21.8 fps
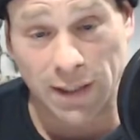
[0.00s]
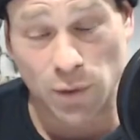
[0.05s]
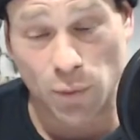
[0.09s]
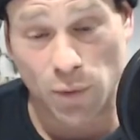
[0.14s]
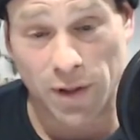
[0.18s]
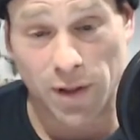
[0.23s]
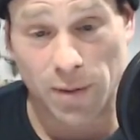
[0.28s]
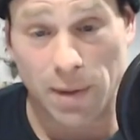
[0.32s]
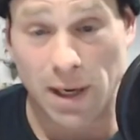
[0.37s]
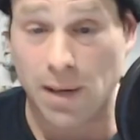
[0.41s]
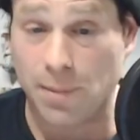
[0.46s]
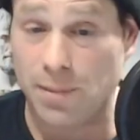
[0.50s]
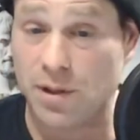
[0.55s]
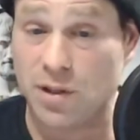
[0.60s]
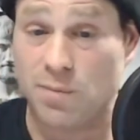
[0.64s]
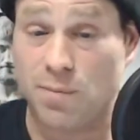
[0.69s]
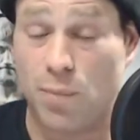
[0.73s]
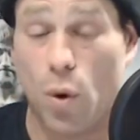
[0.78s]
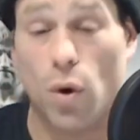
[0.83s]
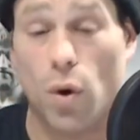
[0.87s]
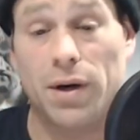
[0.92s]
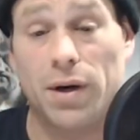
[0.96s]
when the baby is
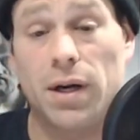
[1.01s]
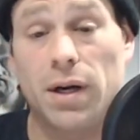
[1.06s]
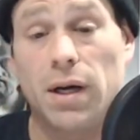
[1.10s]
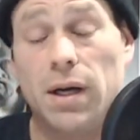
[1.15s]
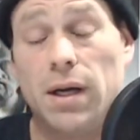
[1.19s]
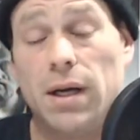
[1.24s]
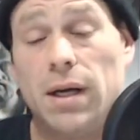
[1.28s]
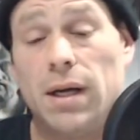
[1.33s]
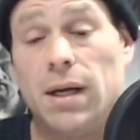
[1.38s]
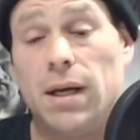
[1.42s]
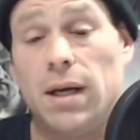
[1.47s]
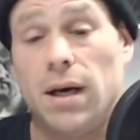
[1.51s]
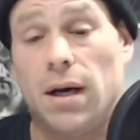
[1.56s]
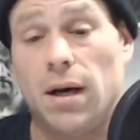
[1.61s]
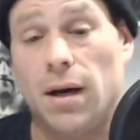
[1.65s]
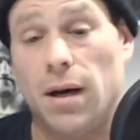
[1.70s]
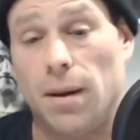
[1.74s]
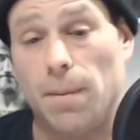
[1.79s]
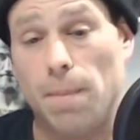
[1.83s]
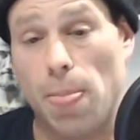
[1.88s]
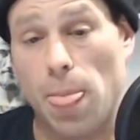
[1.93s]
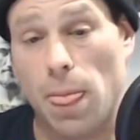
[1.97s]
born,
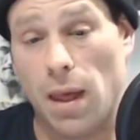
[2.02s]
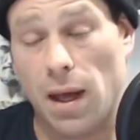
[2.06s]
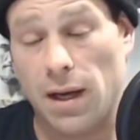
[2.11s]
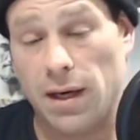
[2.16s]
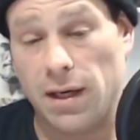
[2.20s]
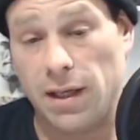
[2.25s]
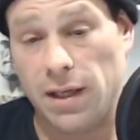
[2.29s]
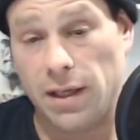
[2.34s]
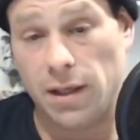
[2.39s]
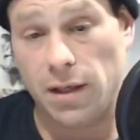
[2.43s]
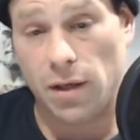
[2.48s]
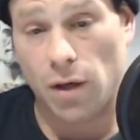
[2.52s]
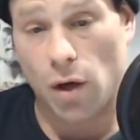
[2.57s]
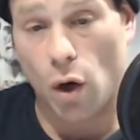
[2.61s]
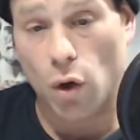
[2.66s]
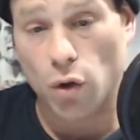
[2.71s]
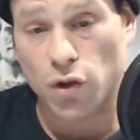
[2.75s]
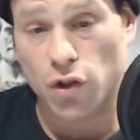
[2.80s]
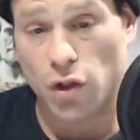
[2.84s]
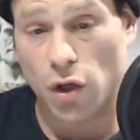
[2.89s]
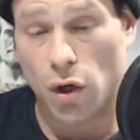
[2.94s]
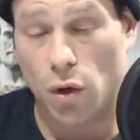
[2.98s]
and he
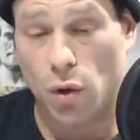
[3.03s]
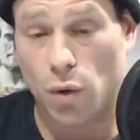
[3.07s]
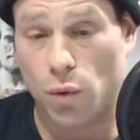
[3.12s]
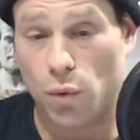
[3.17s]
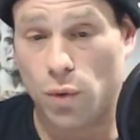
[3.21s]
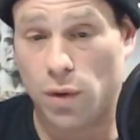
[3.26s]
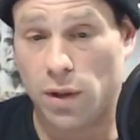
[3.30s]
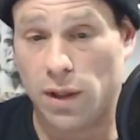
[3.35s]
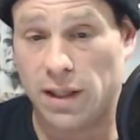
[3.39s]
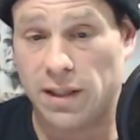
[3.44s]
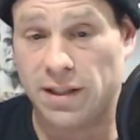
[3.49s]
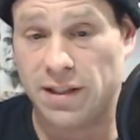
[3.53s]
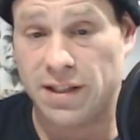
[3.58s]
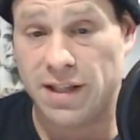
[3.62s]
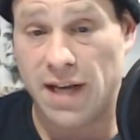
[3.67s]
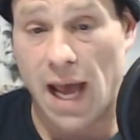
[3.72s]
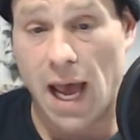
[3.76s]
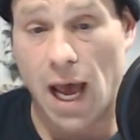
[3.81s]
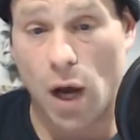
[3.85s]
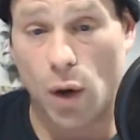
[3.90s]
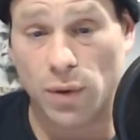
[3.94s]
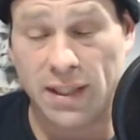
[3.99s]
also is
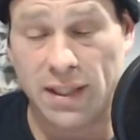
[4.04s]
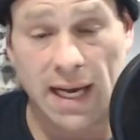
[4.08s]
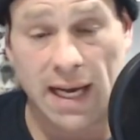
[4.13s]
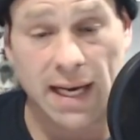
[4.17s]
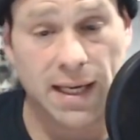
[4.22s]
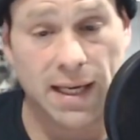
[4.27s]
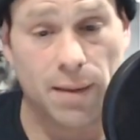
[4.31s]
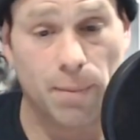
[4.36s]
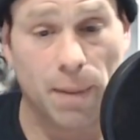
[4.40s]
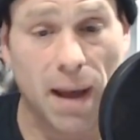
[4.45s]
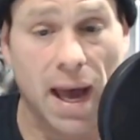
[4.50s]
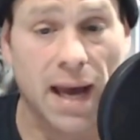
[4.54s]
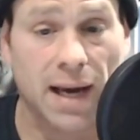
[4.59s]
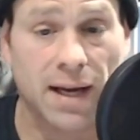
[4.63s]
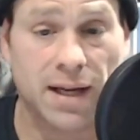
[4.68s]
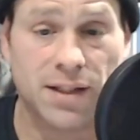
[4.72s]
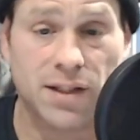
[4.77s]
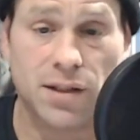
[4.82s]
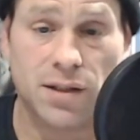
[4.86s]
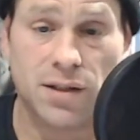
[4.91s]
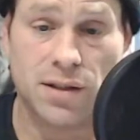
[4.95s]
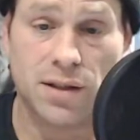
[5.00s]
now taking back
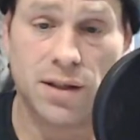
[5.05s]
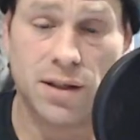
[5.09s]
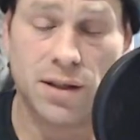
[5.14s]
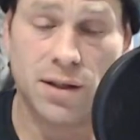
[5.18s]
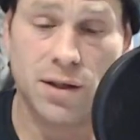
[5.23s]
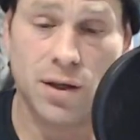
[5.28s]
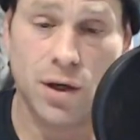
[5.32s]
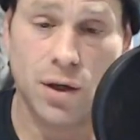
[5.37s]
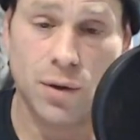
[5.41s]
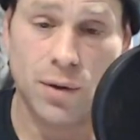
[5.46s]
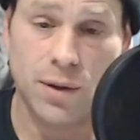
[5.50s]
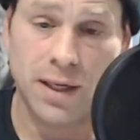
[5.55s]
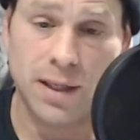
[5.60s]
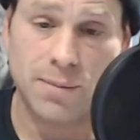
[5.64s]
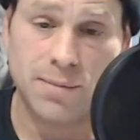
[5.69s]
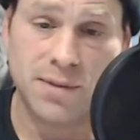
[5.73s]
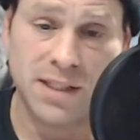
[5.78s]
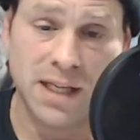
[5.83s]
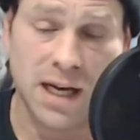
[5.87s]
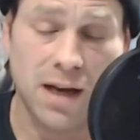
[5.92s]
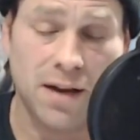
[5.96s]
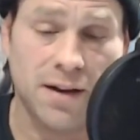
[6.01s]

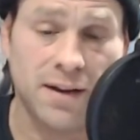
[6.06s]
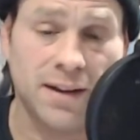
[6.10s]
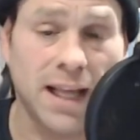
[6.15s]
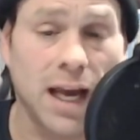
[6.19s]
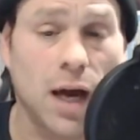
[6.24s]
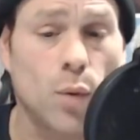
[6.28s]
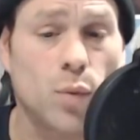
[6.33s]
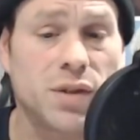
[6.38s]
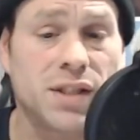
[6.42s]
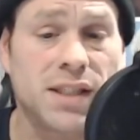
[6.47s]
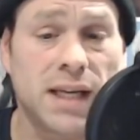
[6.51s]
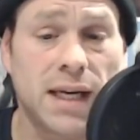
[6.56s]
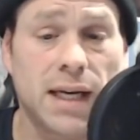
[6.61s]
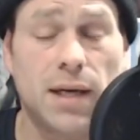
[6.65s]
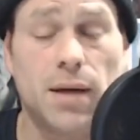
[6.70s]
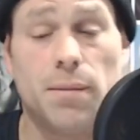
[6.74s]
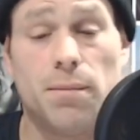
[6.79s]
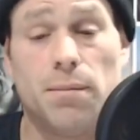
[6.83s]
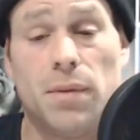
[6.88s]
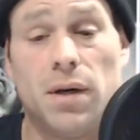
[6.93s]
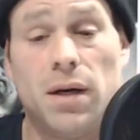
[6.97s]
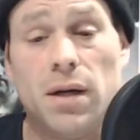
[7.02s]
him saying that was
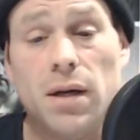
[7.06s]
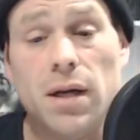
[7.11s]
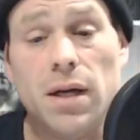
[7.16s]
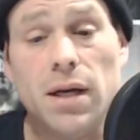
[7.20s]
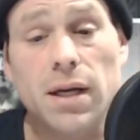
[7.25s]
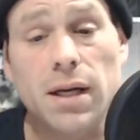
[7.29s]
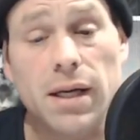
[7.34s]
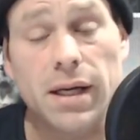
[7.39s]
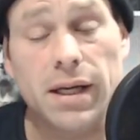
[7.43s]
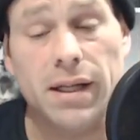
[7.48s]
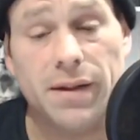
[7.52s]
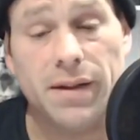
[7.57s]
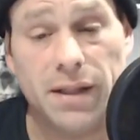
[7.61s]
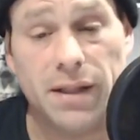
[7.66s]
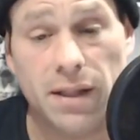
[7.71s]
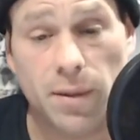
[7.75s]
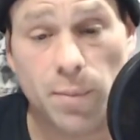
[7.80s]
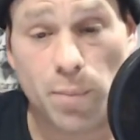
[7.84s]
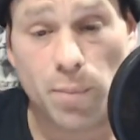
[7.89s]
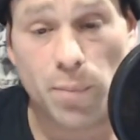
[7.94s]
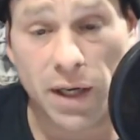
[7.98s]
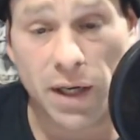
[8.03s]
him in
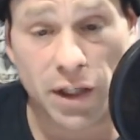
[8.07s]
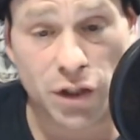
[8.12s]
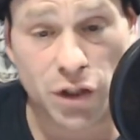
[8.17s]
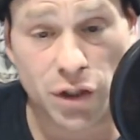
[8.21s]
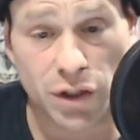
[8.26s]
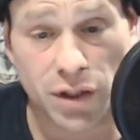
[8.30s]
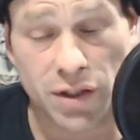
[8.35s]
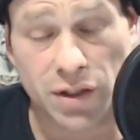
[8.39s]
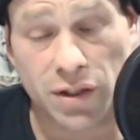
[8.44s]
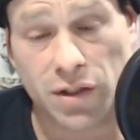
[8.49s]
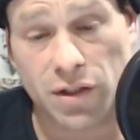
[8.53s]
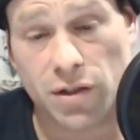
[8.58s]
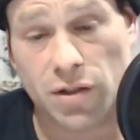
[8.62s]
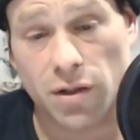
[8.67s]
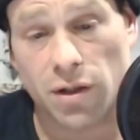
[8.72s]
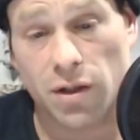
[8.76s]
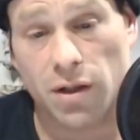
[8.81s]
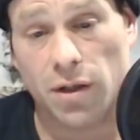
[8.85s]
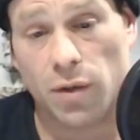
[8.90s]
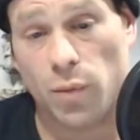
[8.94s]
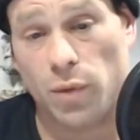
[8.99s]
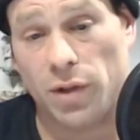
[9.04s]
the pictures
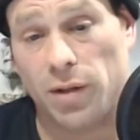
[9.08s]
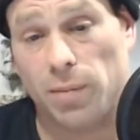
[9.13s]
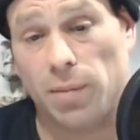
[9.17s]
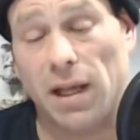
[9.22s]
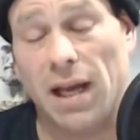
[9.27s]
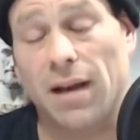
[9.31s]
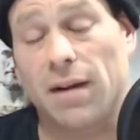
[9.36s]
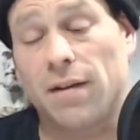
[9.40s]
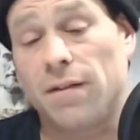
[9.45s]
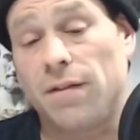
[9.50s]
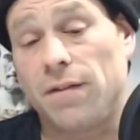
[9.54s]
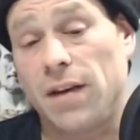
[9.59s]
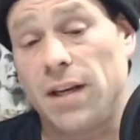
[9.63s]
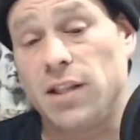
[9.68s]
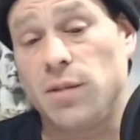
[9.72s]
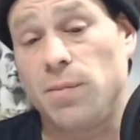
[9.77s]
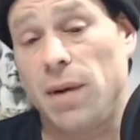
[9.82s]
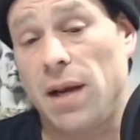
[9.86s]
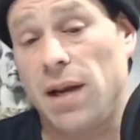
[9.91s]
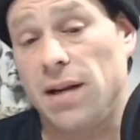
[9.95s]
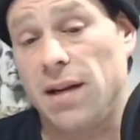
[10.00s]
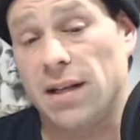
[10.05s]
with the black face
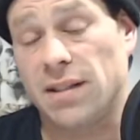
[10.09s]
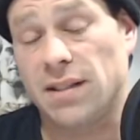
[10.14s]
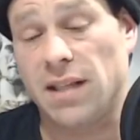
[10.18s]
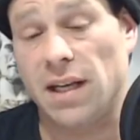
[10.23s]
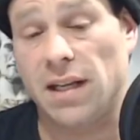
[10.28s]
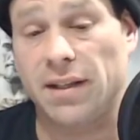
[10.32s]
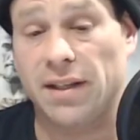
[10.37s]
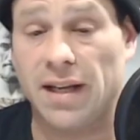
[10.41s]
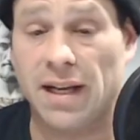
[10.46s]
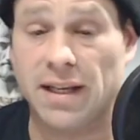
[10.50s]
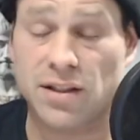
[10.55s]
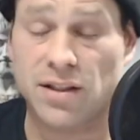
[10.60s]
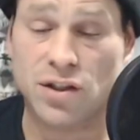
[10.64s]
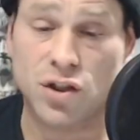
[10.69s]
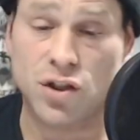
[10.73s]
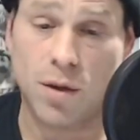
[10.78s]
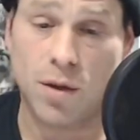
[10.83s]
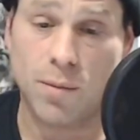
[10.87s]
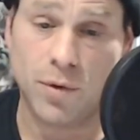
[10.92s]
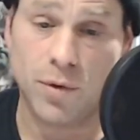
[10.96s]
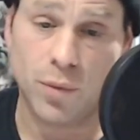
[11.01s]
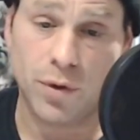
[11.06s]
paint standing next to
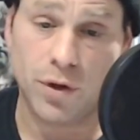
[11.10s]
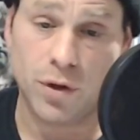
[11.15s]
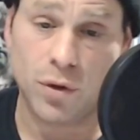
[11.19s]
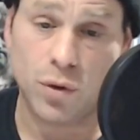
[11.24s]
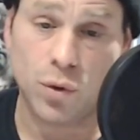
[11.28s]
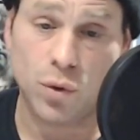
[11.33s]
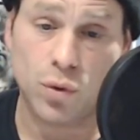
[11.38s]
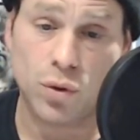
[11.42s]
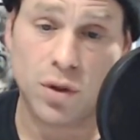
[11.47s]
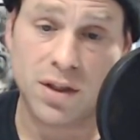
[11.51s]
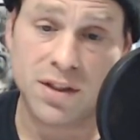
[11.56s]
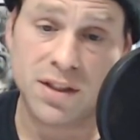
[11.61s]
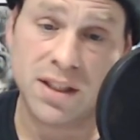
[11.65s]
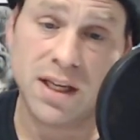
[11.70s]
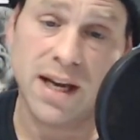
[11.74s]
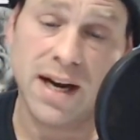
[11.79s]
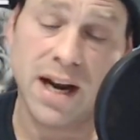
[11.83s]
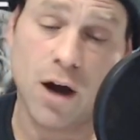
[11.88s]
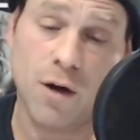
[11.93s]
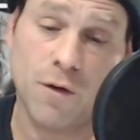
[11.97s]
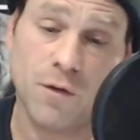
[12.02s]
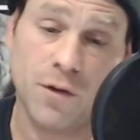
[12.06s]
someone with a Ku Klux
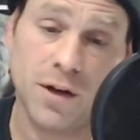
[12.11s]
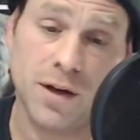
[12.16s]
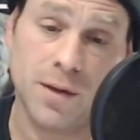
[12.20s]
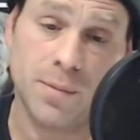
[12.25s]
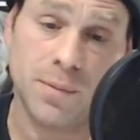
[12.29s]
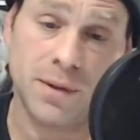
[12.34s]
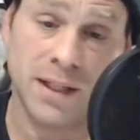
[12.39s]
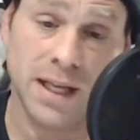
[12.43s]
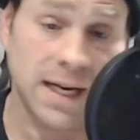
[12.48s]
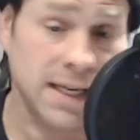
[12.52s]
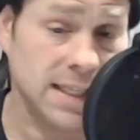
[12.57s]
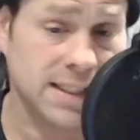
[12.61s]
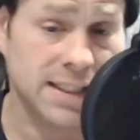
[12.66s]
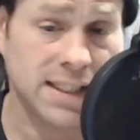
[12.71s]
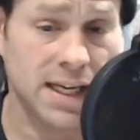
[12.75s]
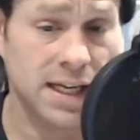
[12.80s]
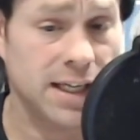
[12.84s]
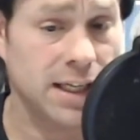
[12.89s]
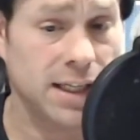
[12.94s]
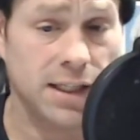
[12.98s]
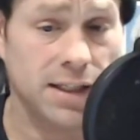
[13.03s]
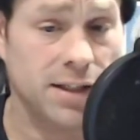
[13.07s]
Klan outfit. But then he
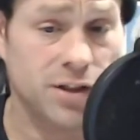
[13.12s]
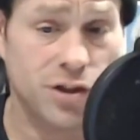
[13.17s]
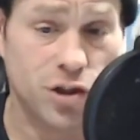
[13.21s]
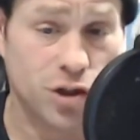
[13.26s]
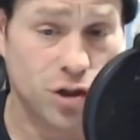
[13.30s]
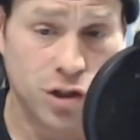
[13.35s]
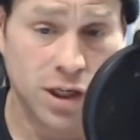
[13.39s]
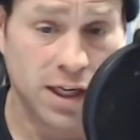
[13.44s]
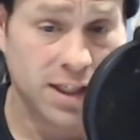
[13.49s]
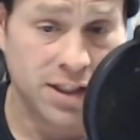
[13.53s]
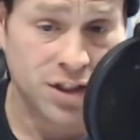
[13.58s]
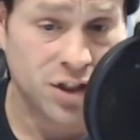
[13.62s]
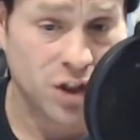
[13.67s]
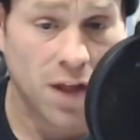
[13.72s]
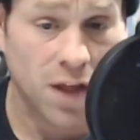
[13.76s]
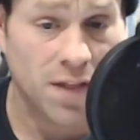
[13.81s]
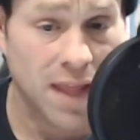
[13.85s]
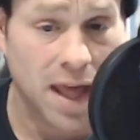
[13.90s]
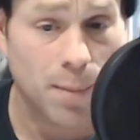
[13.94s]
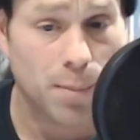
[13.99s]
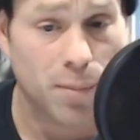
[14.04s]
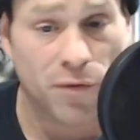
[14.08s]
said he's
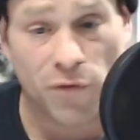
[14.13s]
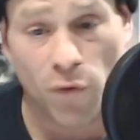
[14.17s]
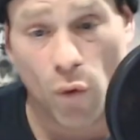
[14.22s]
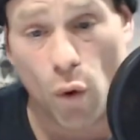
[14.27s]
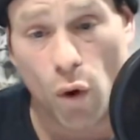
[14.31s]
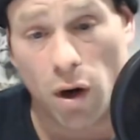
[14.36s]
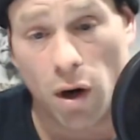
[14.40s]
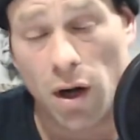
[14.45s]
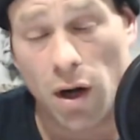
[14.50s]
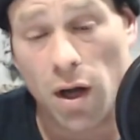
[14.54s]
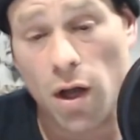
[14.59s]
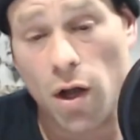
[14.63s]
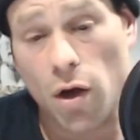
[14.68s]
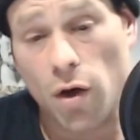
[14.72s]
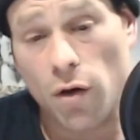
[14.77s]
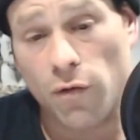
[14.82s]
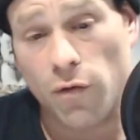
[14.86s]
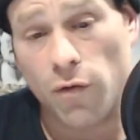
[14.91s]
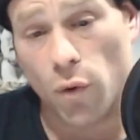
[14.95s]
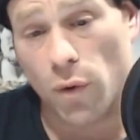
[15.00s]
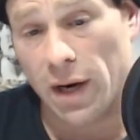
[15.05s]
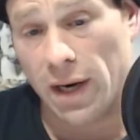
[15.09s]
done that before
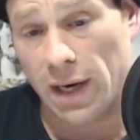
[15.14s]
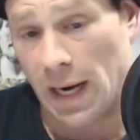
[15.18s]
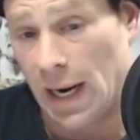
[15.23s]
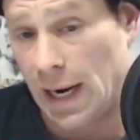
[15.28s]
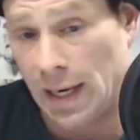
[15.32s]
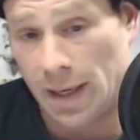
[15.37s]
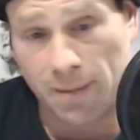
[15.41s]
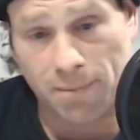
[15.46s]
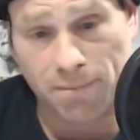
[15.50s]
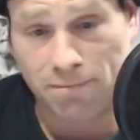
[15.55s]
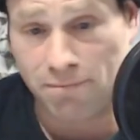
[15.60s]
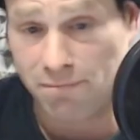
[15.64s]
for a